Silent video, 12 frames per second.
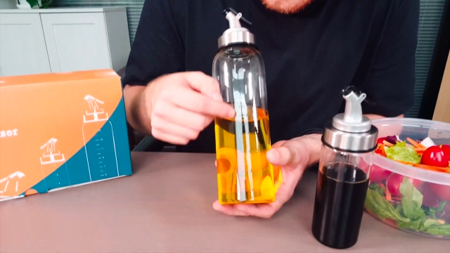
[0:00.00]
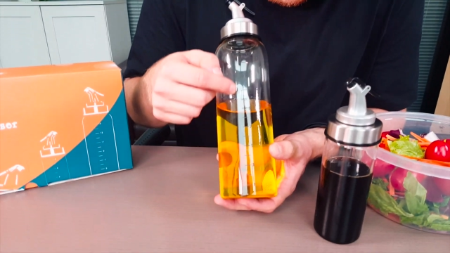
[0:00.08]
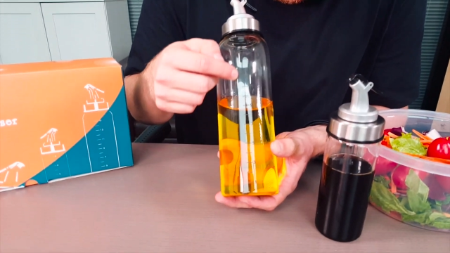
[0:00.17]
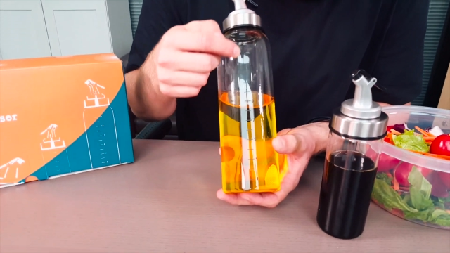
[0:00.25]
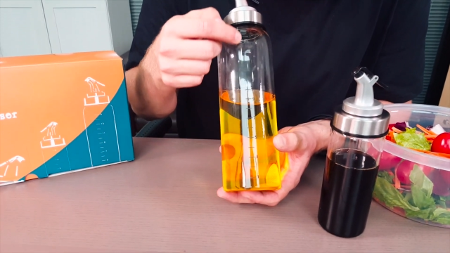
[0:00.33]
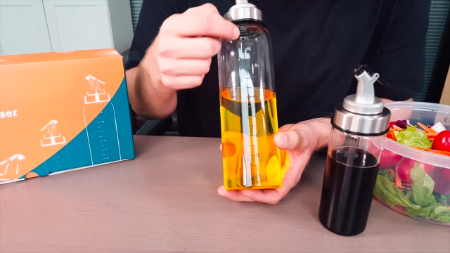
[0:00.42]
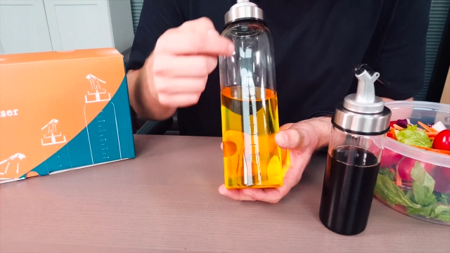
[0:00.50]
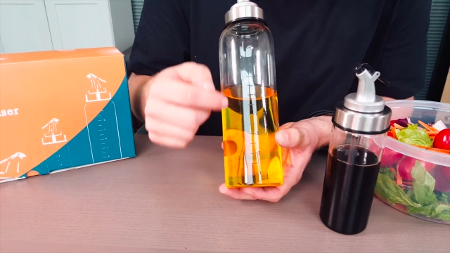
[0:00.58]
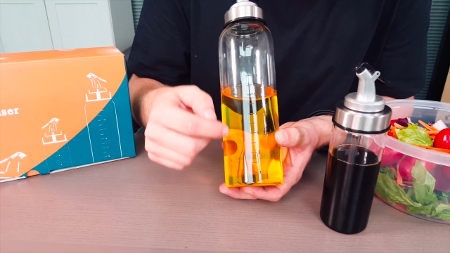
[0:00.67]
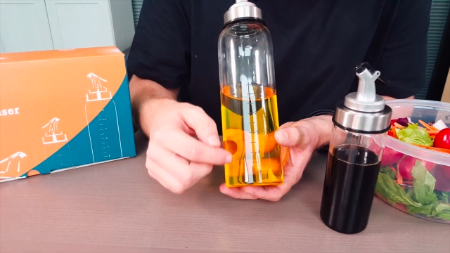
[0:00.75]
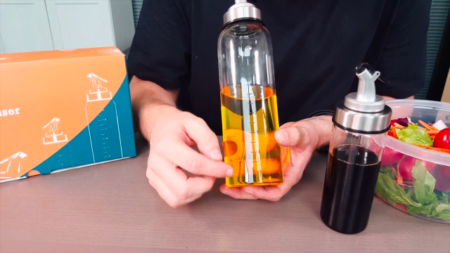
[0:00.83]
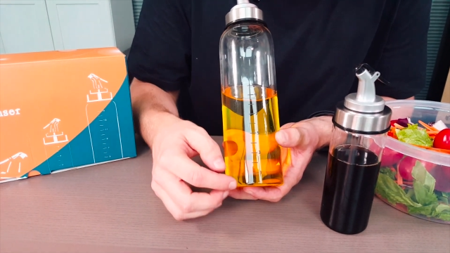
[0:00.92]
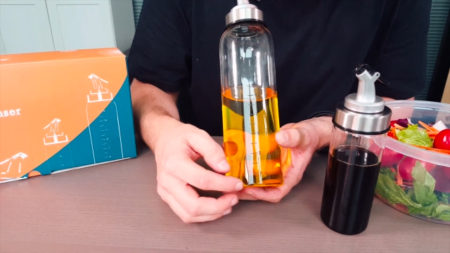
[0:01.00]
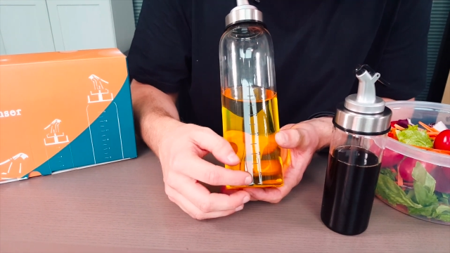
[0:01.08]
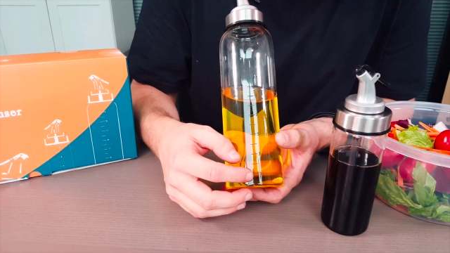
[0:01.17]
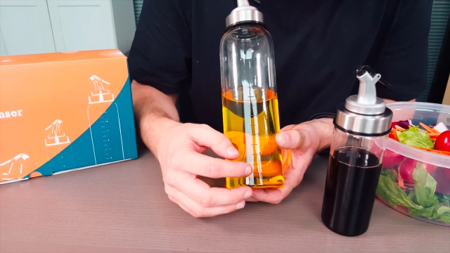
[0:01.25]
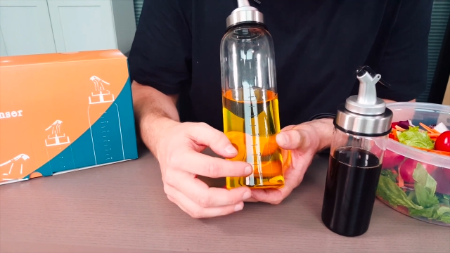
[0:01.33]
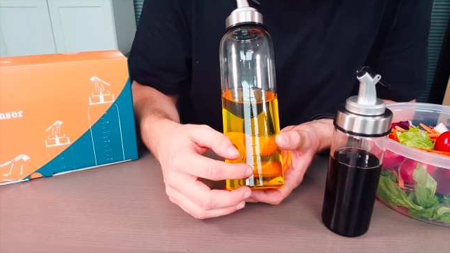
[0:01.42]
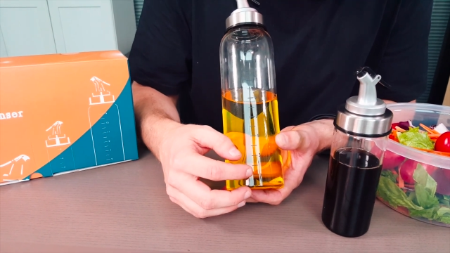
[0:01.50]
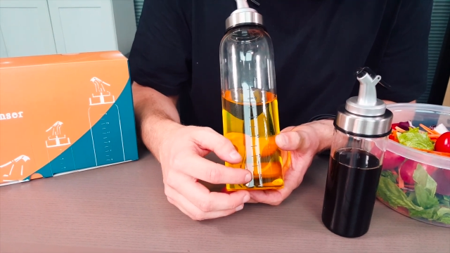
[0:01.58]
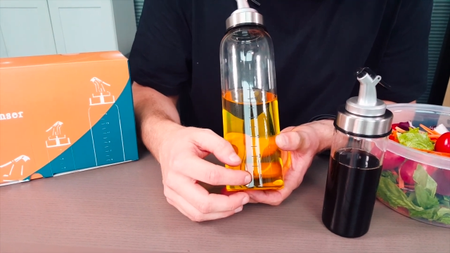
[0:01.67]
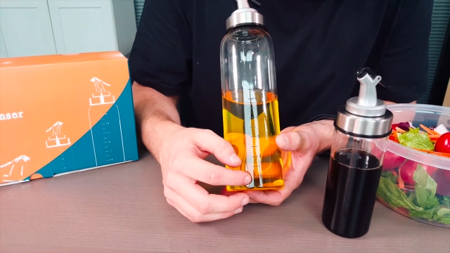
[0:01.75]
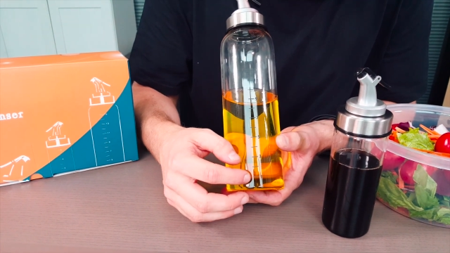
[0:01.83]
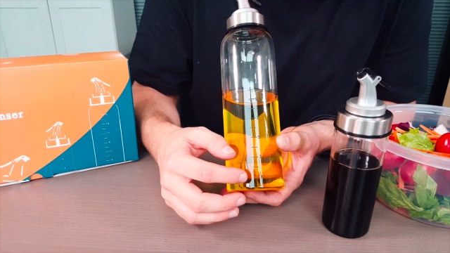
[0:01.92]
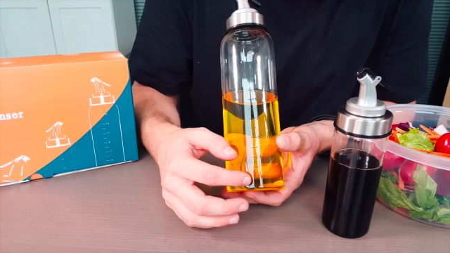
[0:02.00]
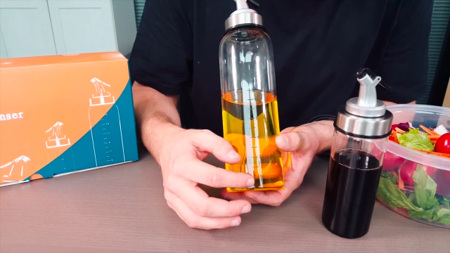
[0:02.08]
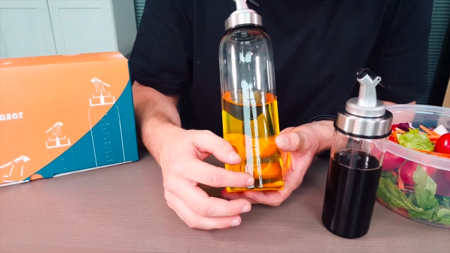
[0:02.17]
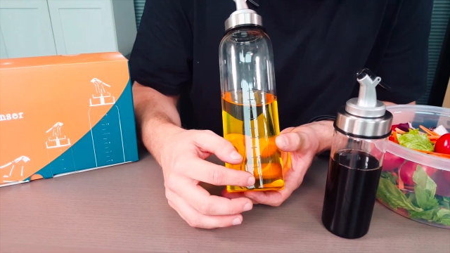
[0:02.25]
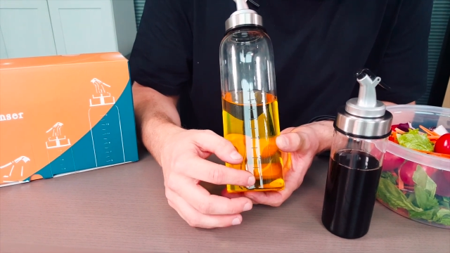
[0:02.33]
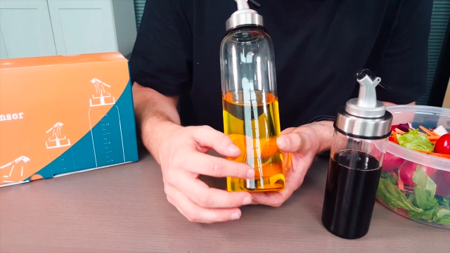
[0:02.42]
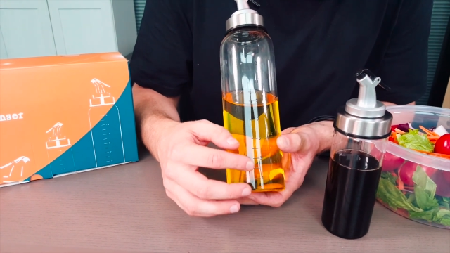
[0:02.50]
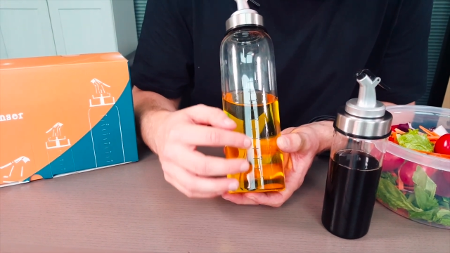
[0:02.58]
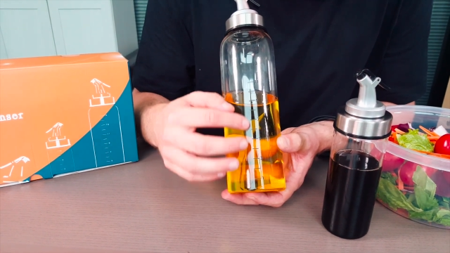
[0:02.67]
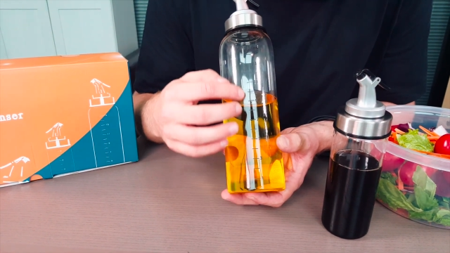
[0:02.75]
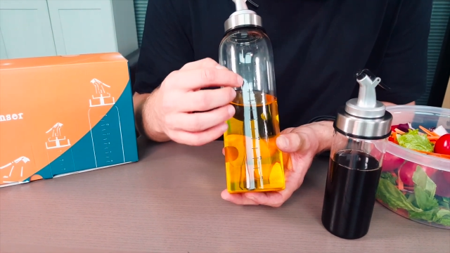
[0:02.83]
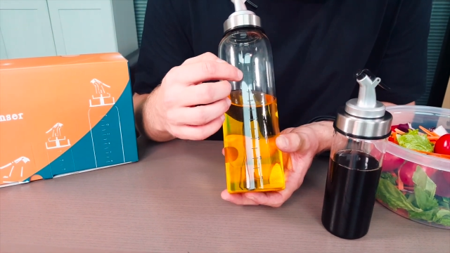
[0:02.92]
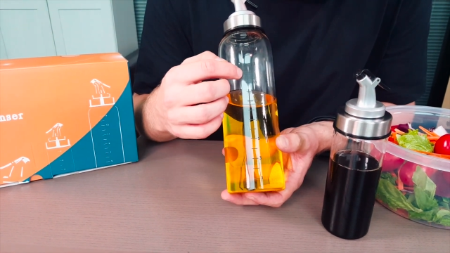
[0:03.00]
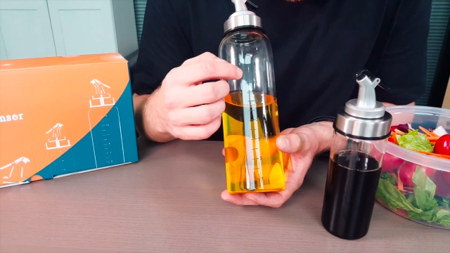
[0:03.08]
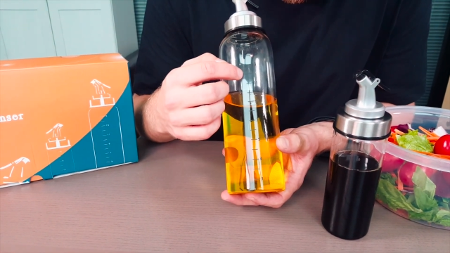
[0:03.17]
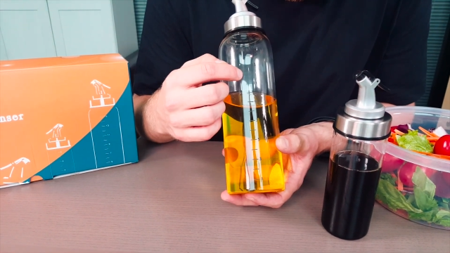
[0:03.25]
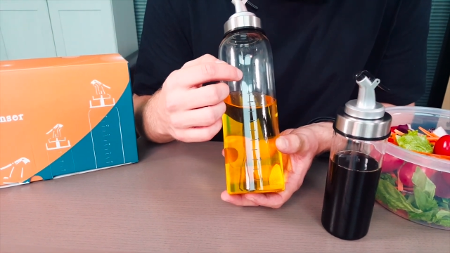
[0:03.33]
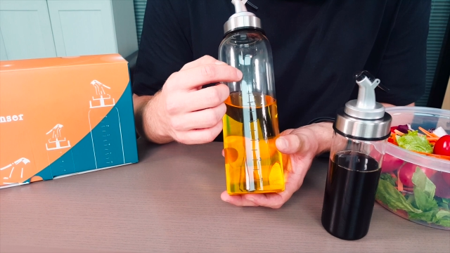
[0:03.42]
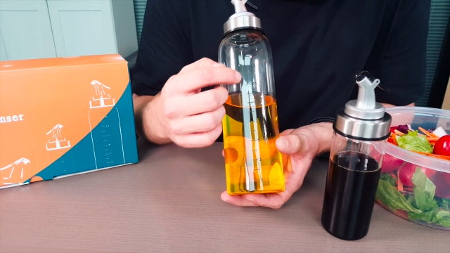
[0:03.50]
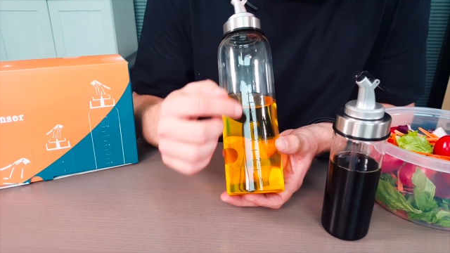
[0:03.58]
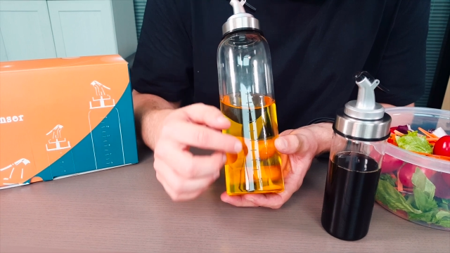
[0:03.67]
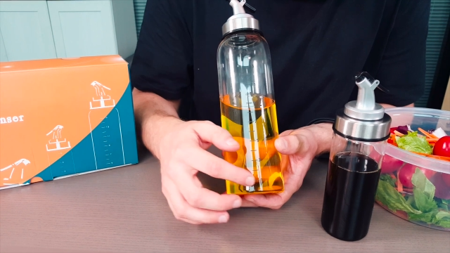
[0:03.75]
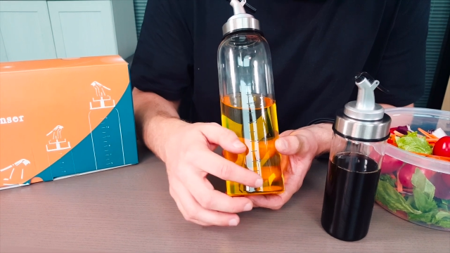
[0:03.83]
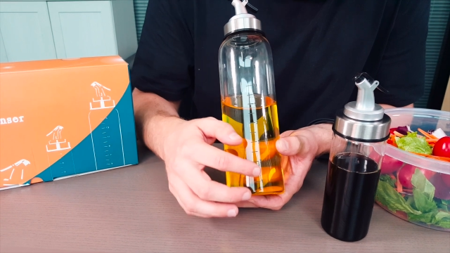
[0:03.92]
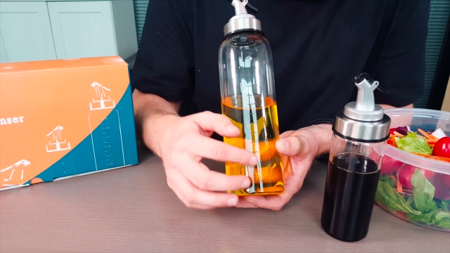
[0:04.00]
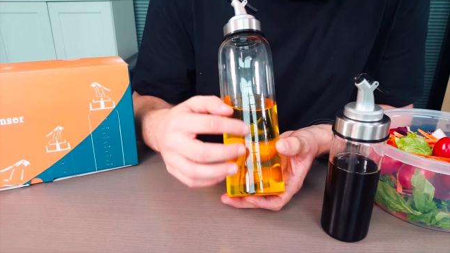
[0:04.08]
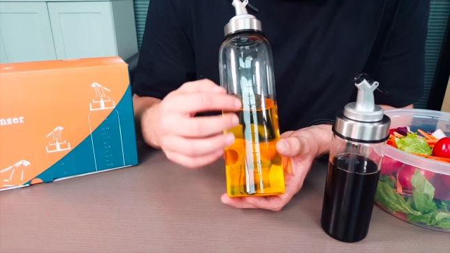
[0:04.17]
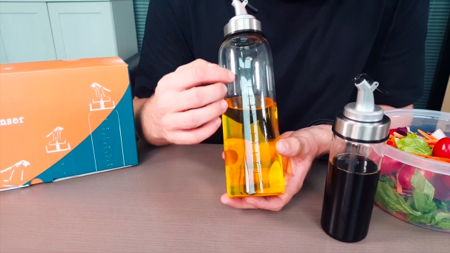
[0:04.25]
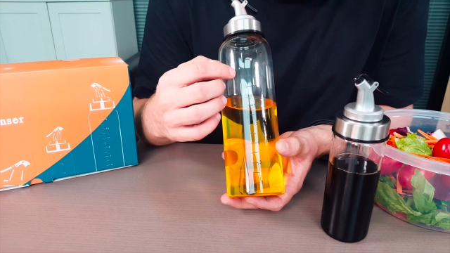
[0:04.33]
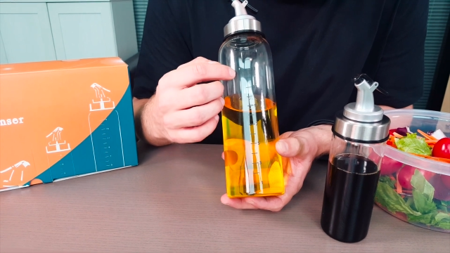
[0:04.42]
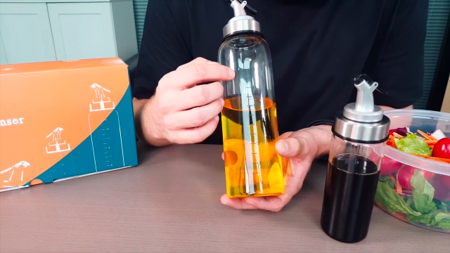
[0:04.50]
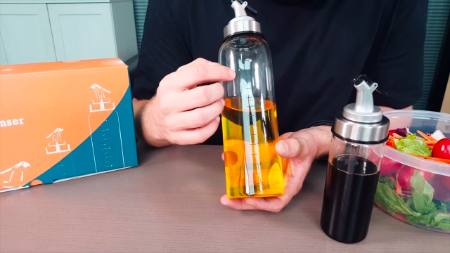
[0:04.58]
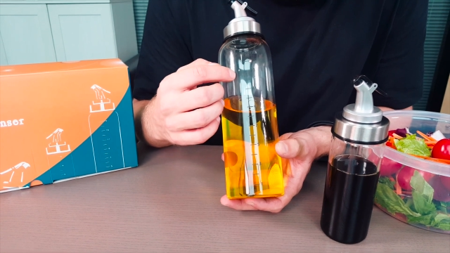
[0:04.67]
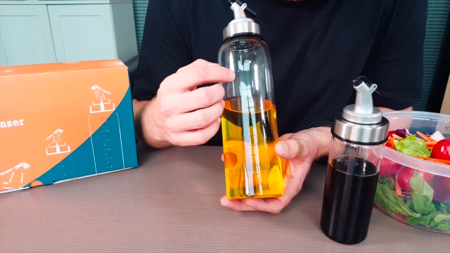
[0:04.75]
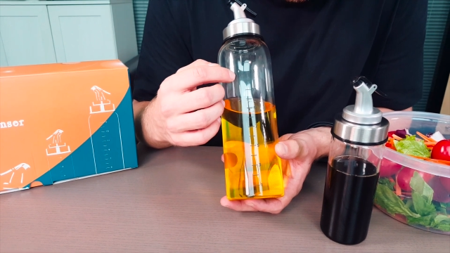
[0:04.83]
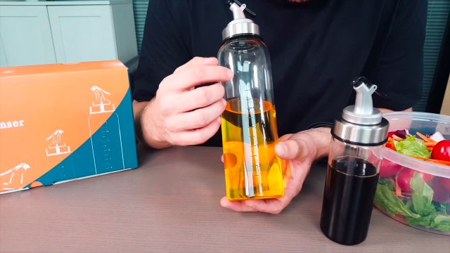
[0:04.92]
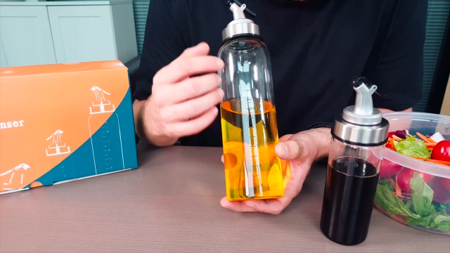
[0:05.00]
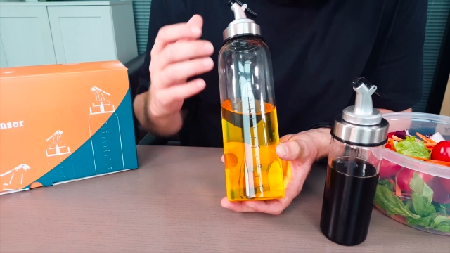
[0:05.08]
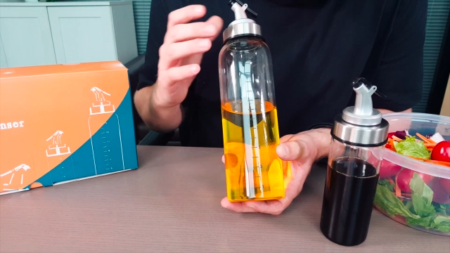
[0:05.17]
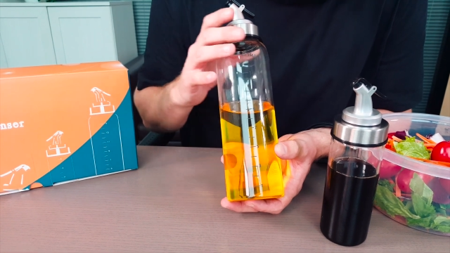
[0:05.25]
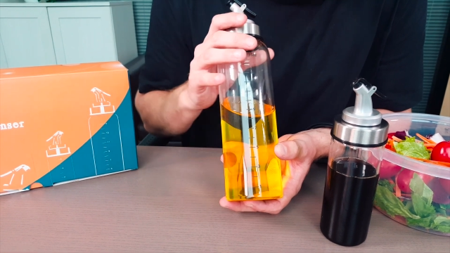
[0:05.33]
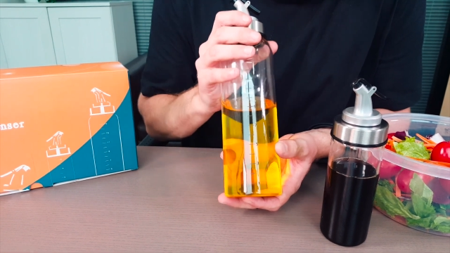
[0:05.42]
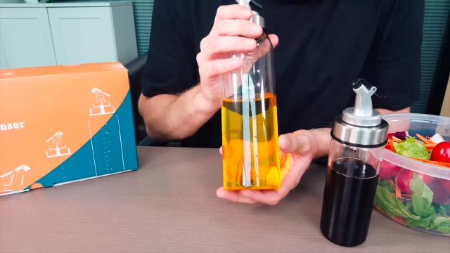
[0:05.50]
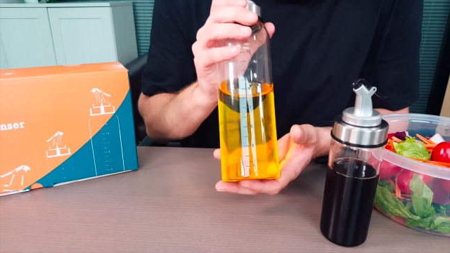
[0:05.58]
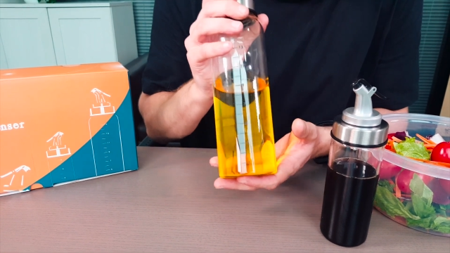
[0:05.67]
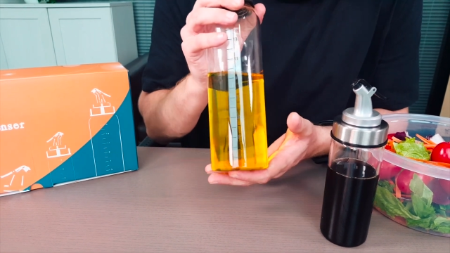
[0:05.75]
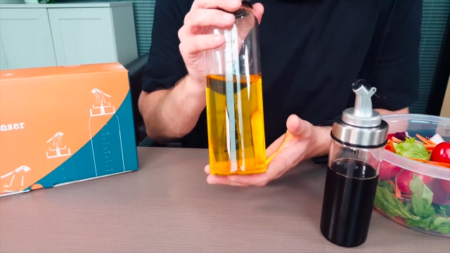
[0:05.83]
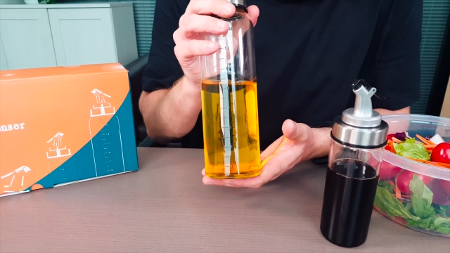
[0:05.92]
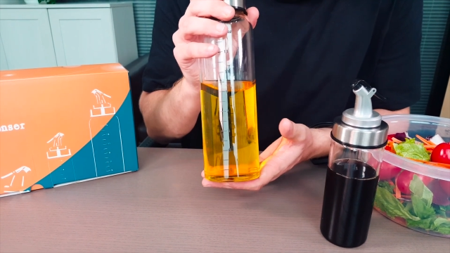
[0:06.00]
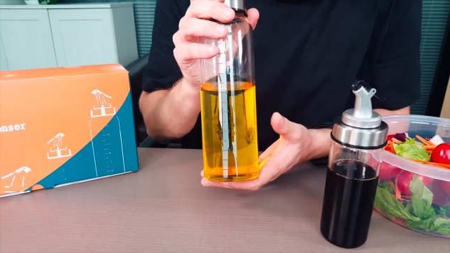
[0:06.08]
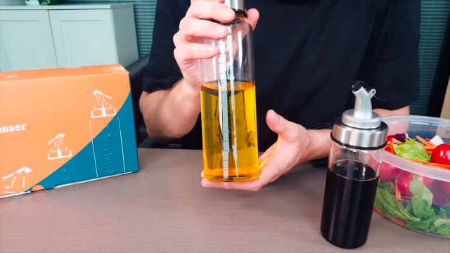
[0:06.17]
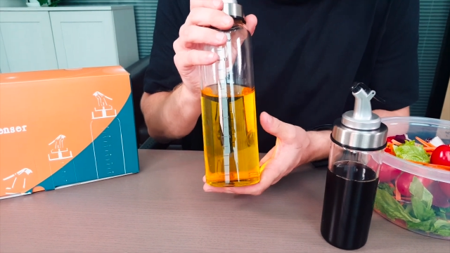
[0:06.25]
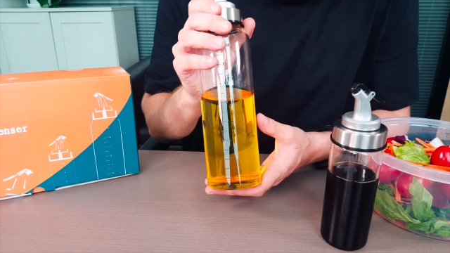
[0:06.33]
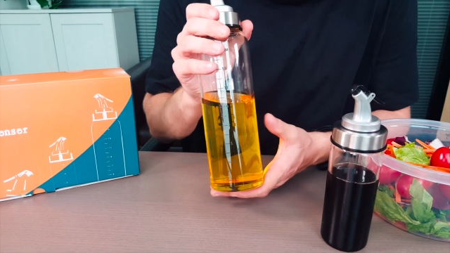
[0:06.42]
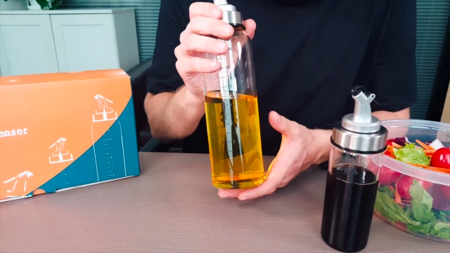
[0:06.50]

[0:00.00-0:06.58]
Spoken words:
[unreadable: no face in view]